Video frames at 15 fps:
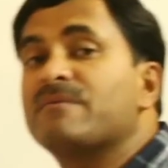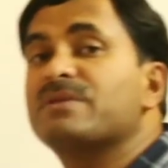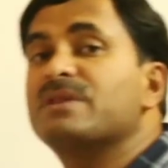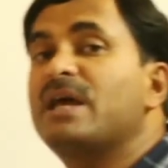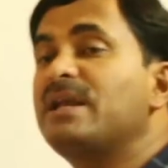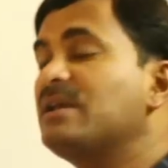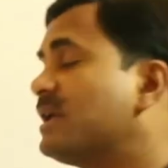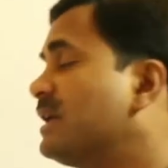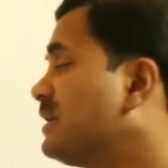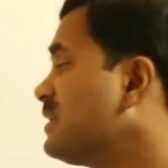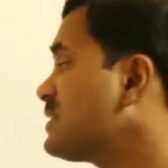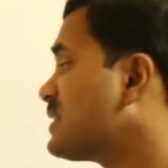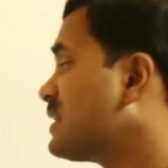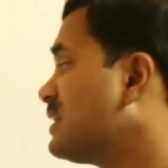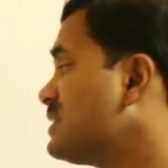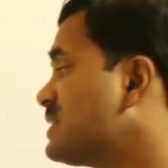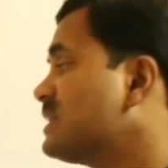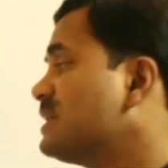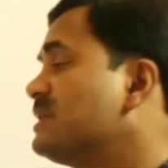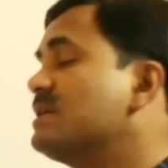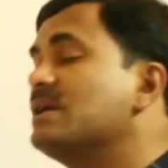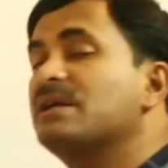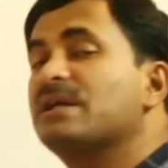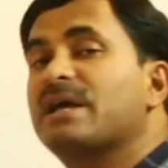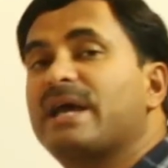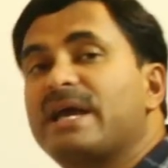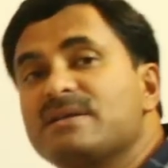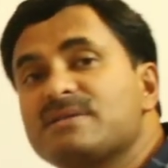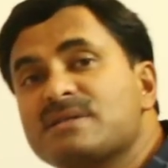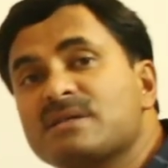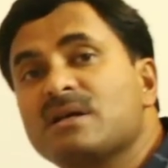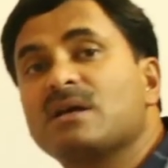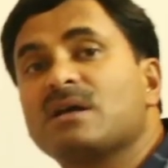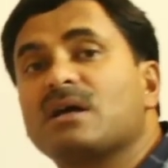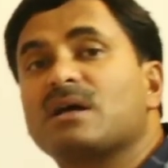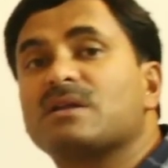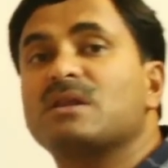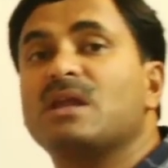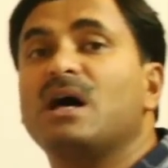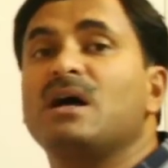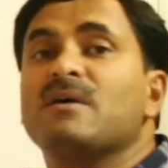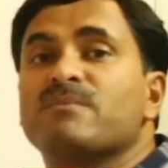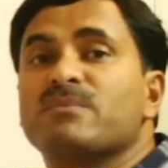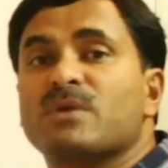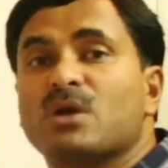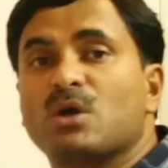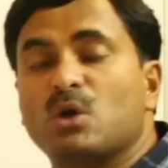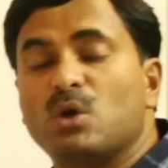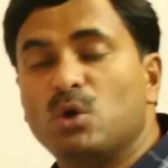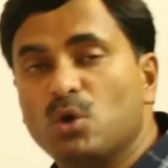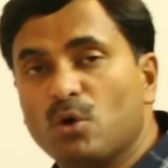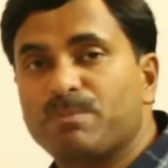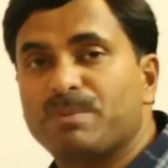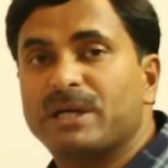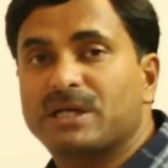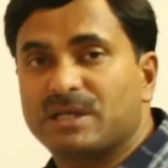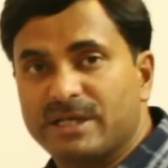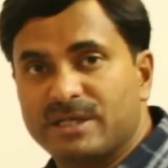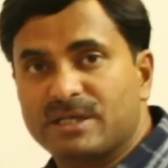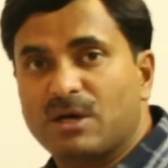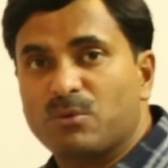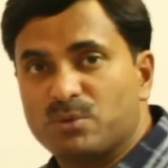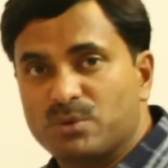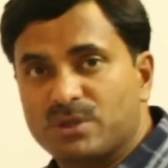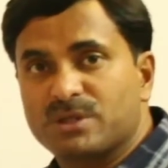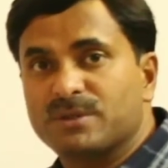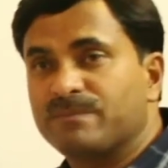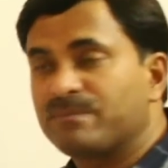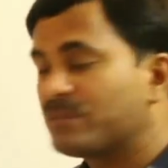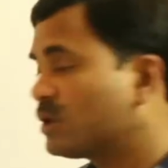then it is considered as the low platelet count.